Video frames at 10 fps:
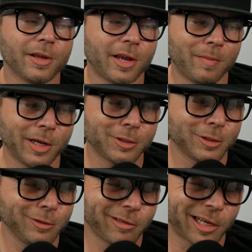and make sure
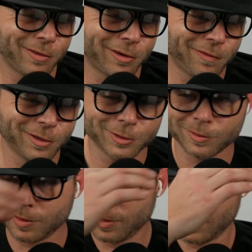you have your
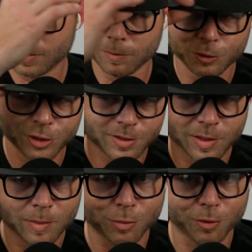official
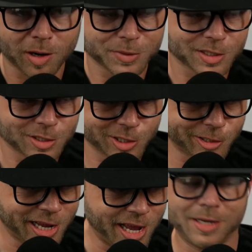prompt
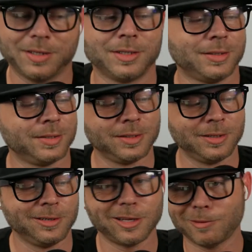engineering hat.
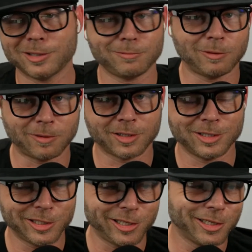Otherwise it won't work.
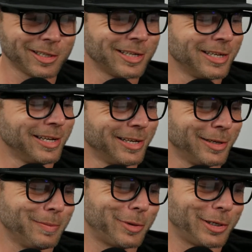Just kidding.
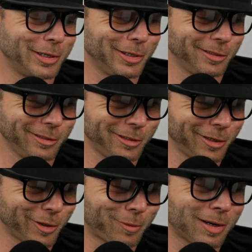But you go to
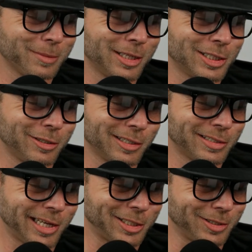your prompt engineering
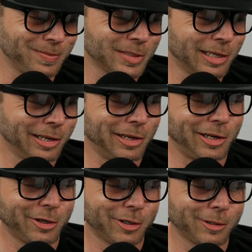section, and
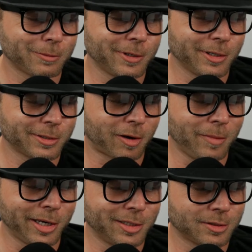here is where you're going to start
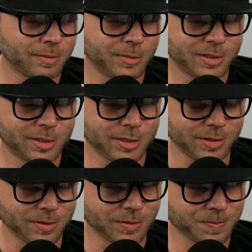making some
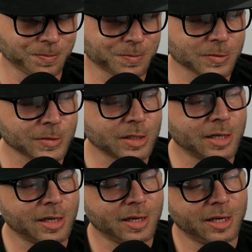decisions.
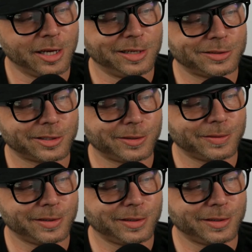And so